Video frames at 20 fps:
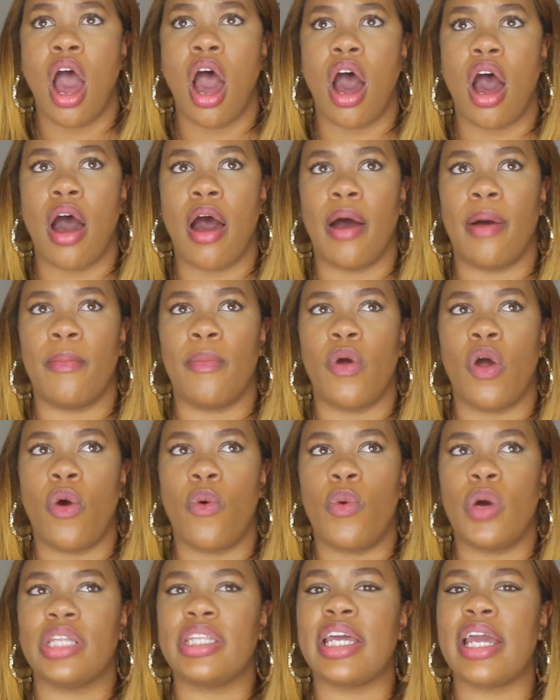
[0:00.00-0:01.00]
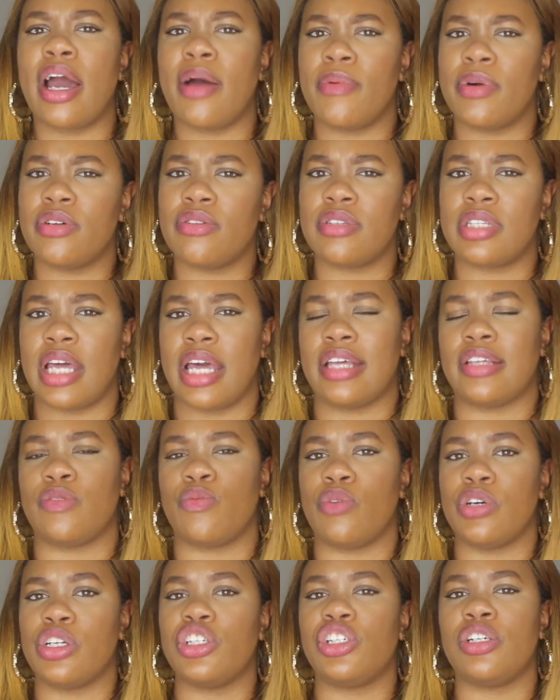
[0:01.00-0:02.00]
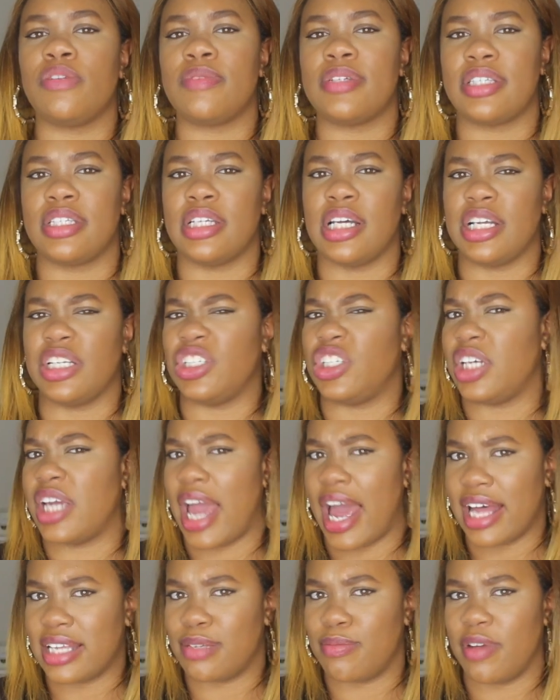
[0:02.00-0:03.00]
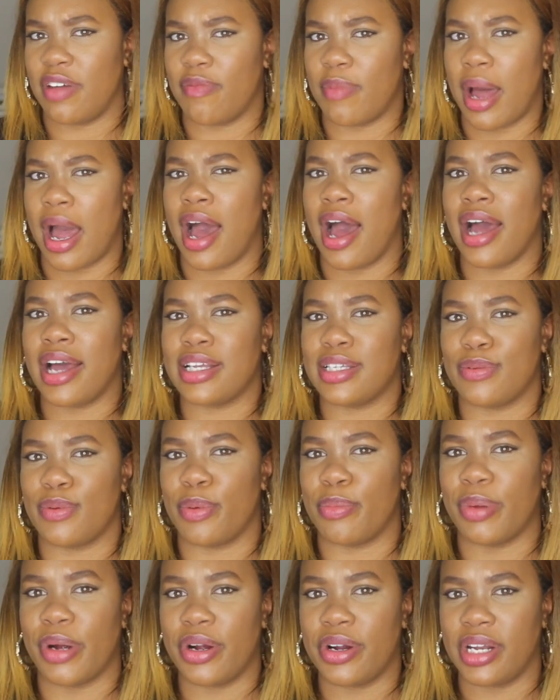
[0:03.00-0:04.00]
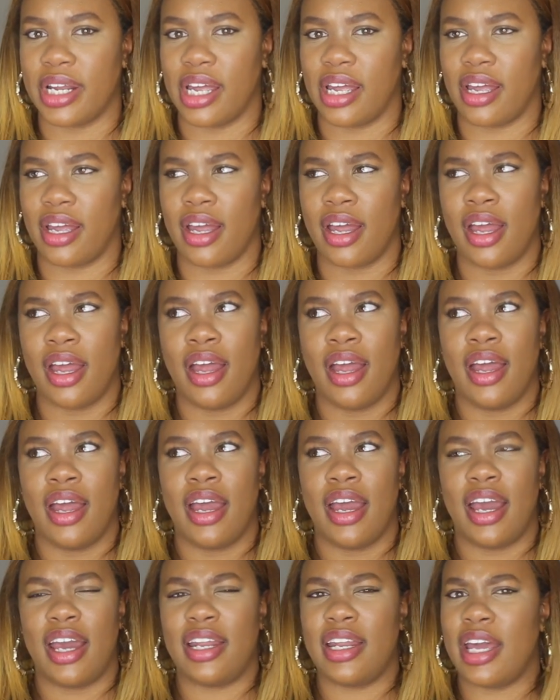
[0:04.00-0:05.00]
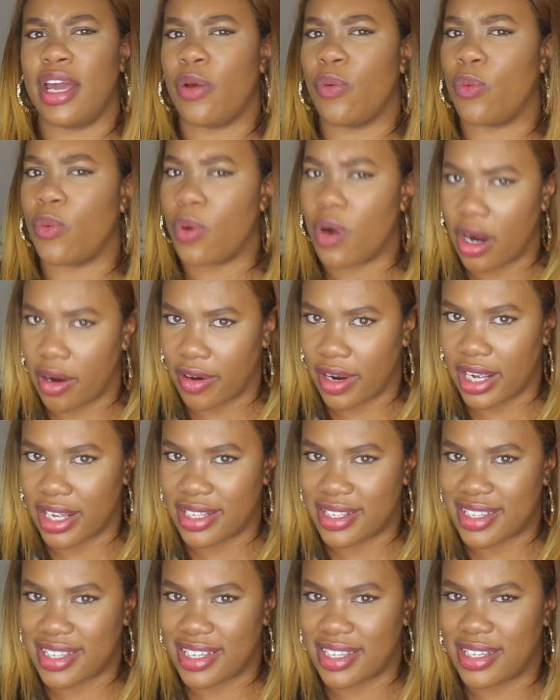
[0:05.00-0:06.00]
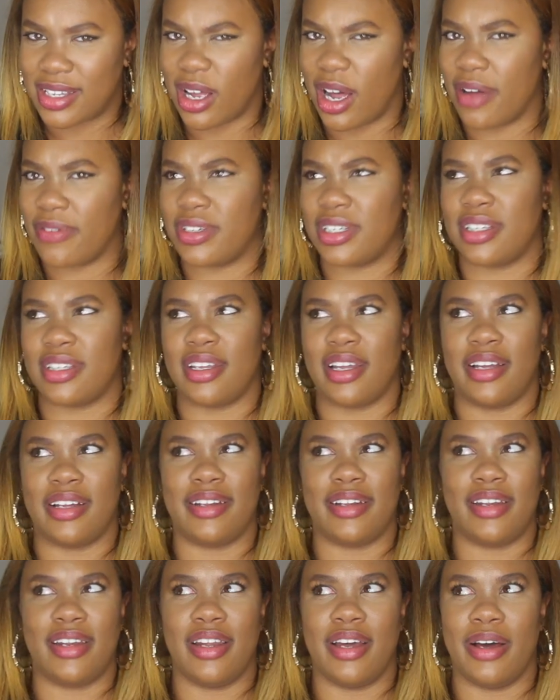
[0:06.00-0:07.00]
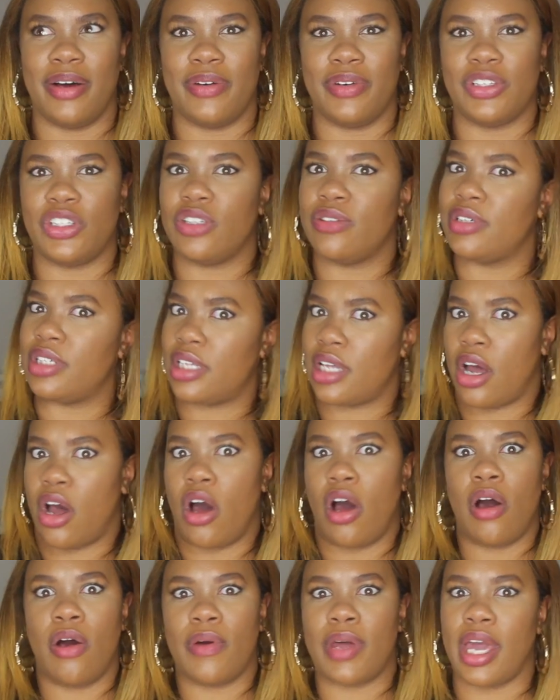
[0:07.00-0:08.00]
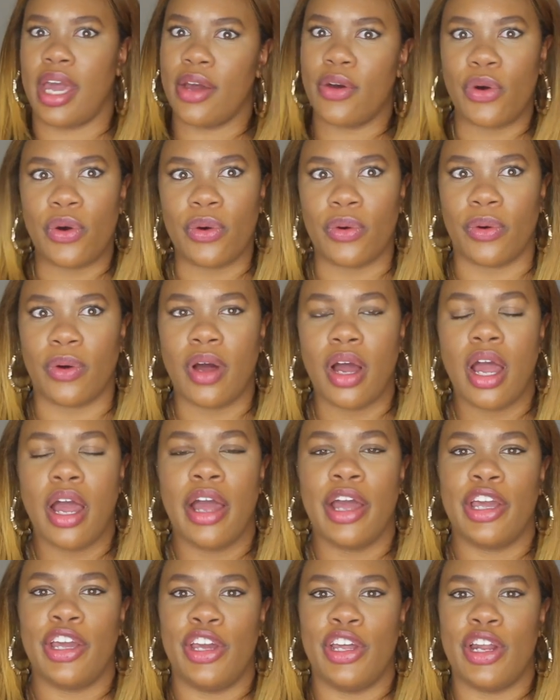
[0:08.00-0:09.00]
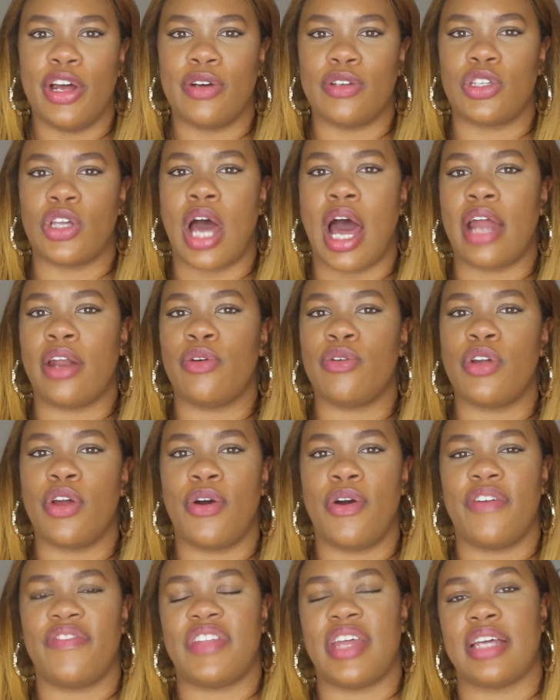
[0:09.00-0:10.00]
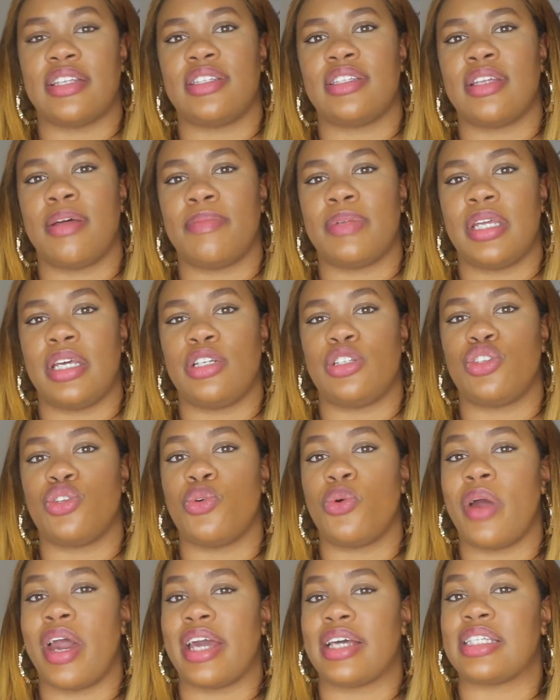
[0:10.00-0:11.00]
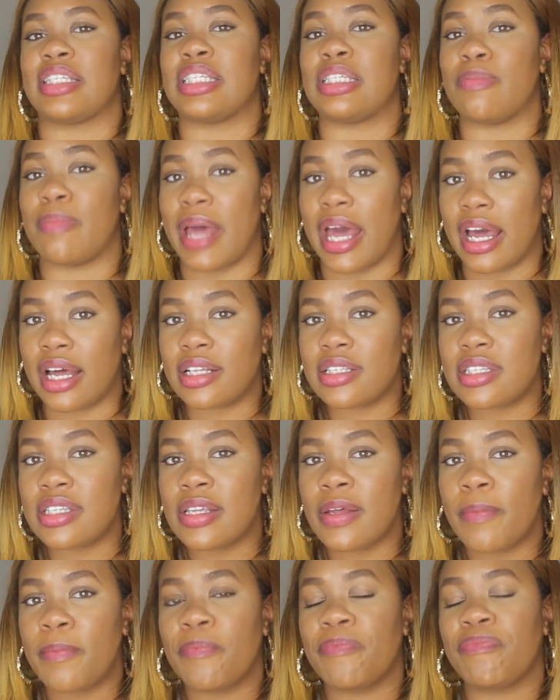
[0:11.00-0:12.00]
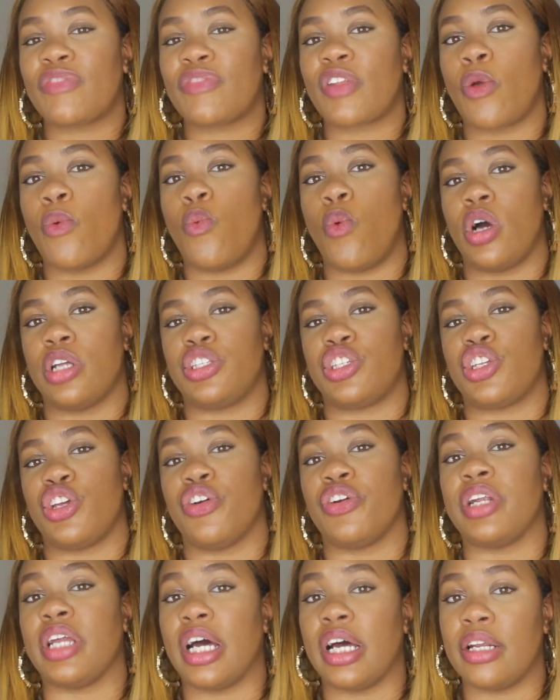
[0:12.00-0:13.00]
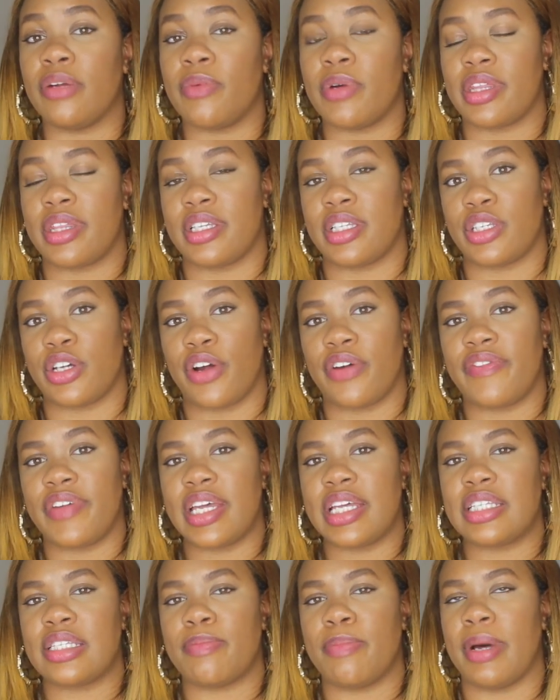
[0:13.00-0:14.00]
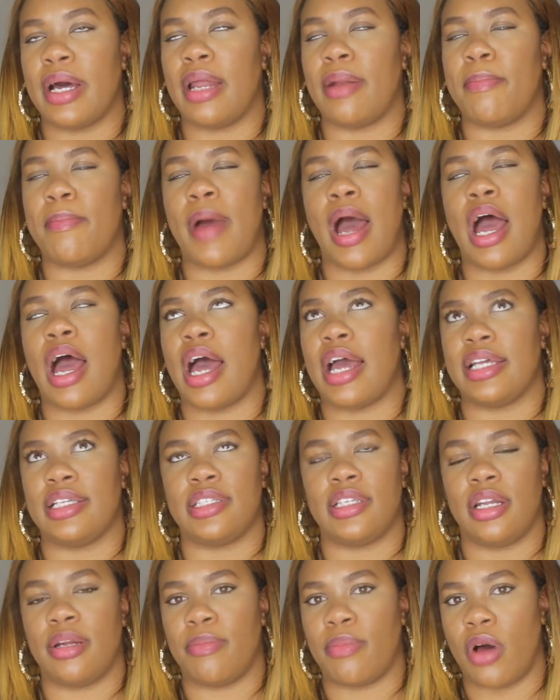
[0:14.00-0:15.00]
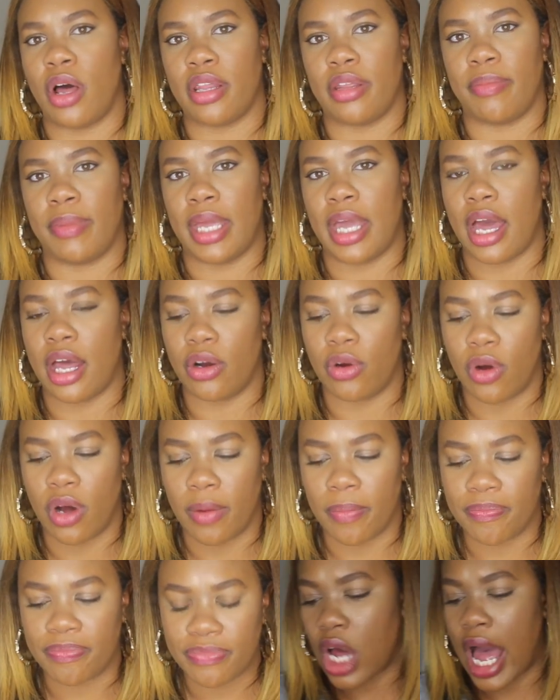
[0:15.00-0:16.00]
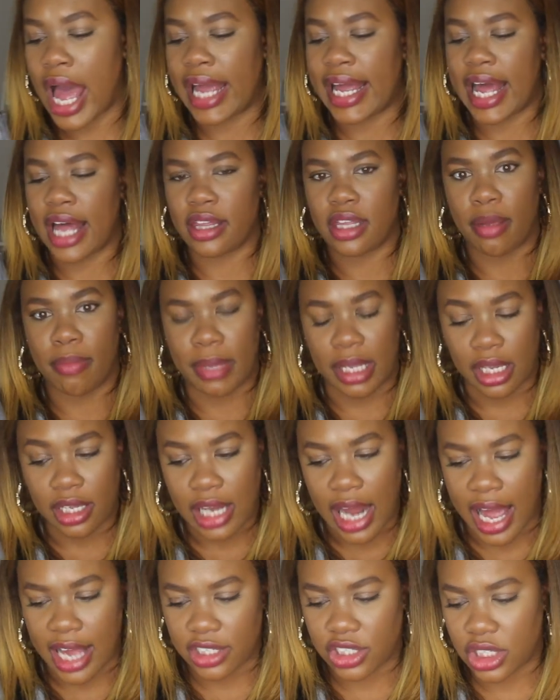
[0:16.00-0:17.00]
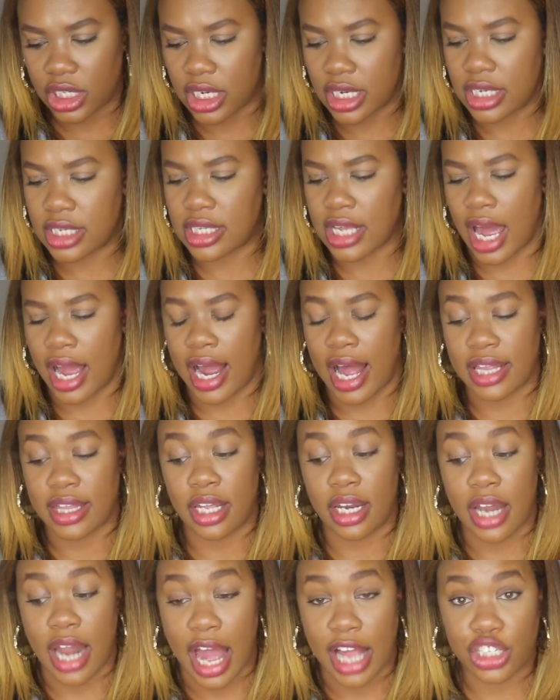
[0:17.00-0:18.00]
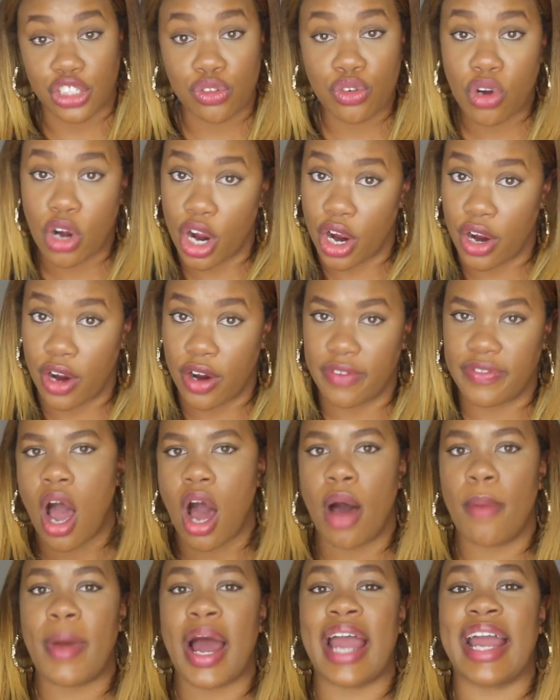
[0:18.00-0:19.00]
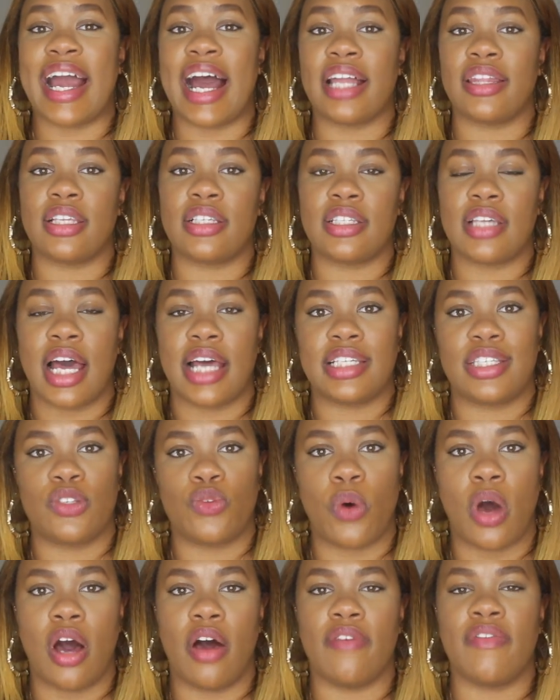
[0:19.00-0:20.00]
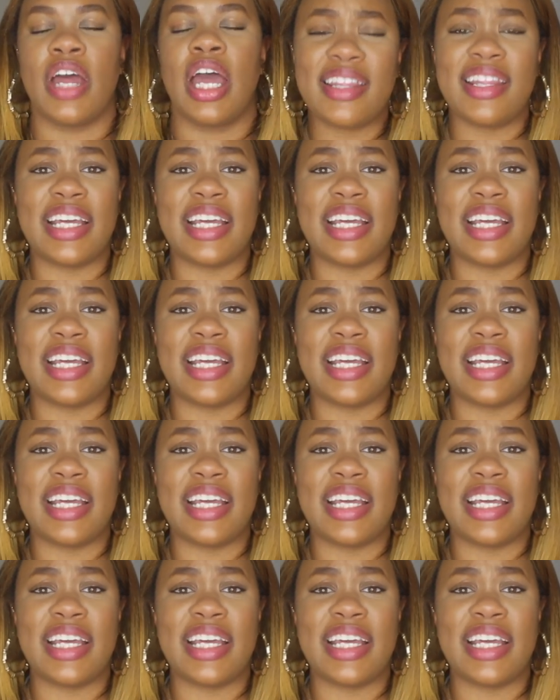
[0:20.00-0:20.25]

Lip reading: One thing I will say is when she was done, she asked me if my eyes were burning, and they weren't. So I was just like, no. And she was just like, oh, okay, cool. You know, so I don't know if that's something to expect once you're done with the service, but my eyes didn't bother me at all. So I got the mink lashes. I got the natural curve. I got the size 12.